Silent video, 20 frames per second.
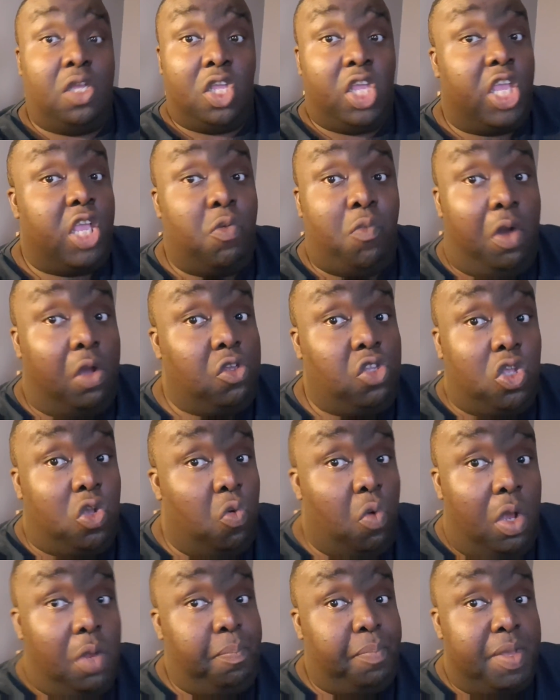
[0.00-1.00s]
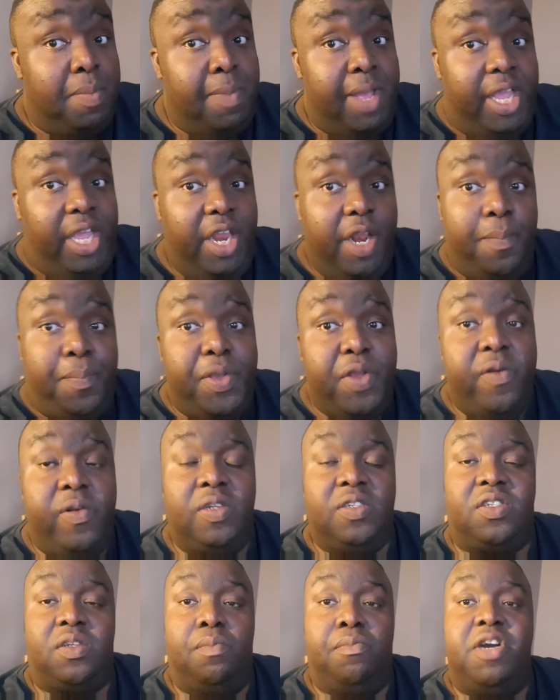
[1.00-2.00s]
You won't be making an
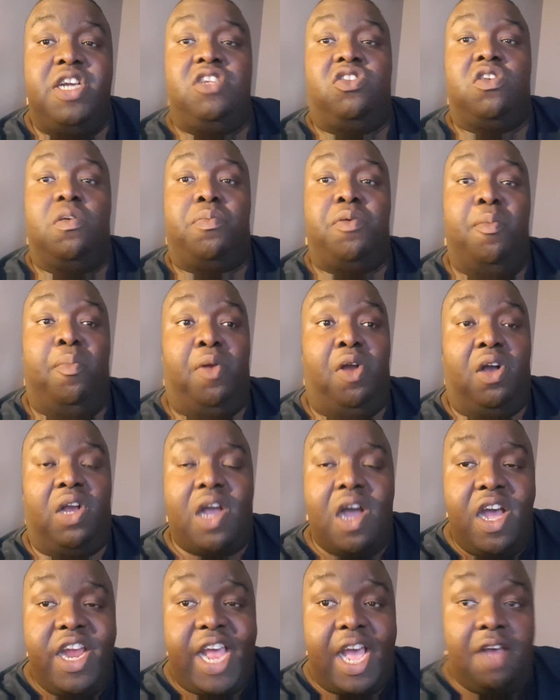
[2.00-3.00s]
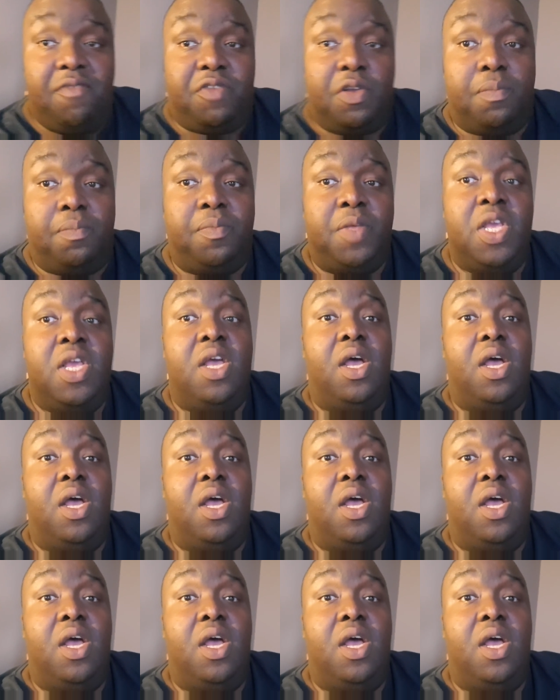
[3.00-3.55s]
appearance on my chopping block. I'd have him.